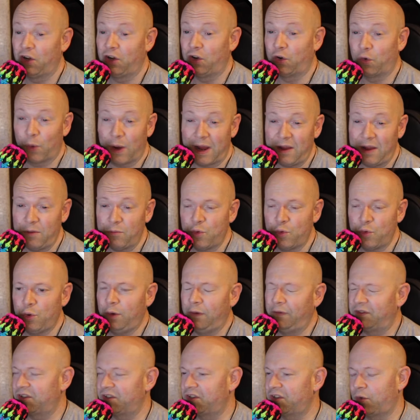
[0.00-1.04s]
Great
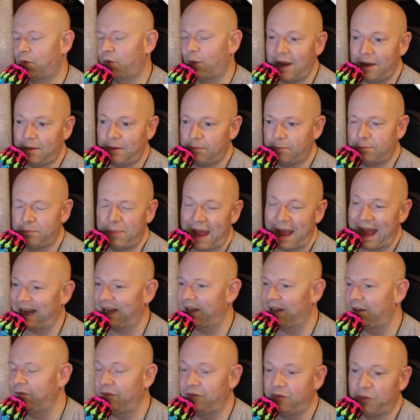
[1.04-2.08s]
moves, great
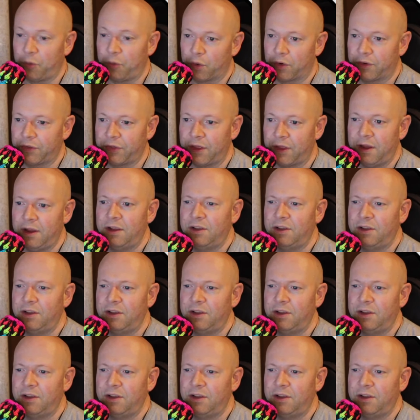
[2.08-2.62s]
back and forth.